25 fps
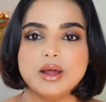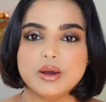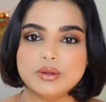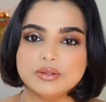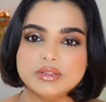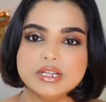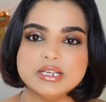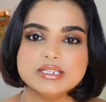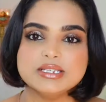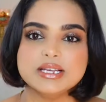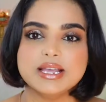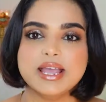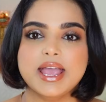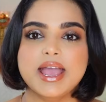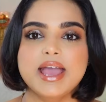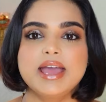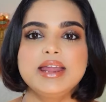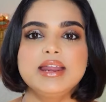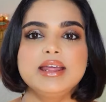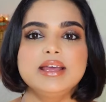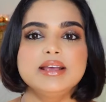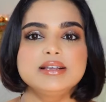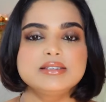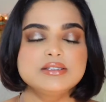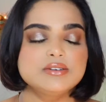Now, this
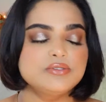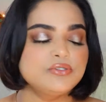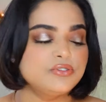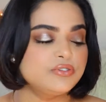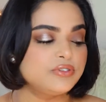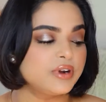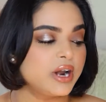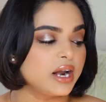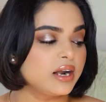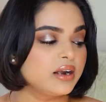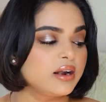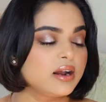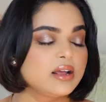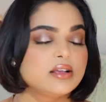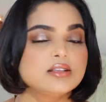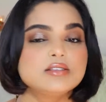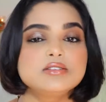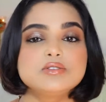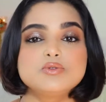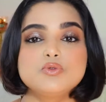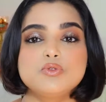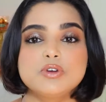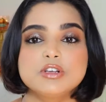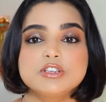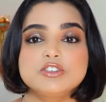again is a
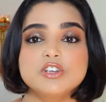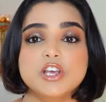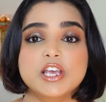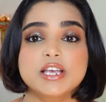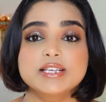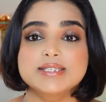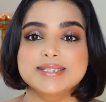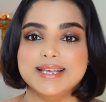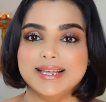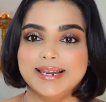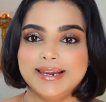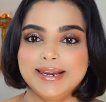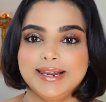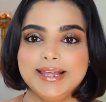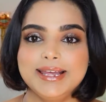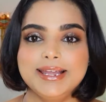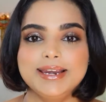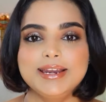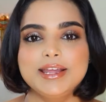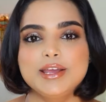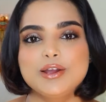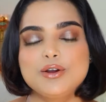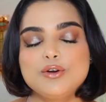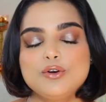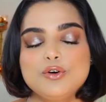fragrance which is
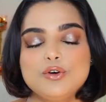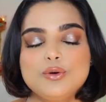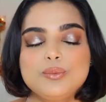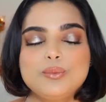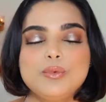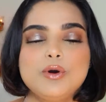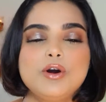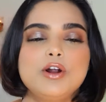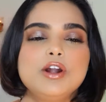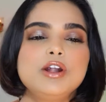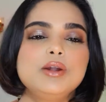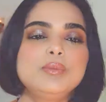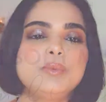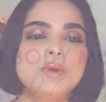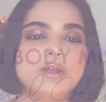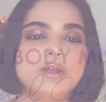leaning Gourmand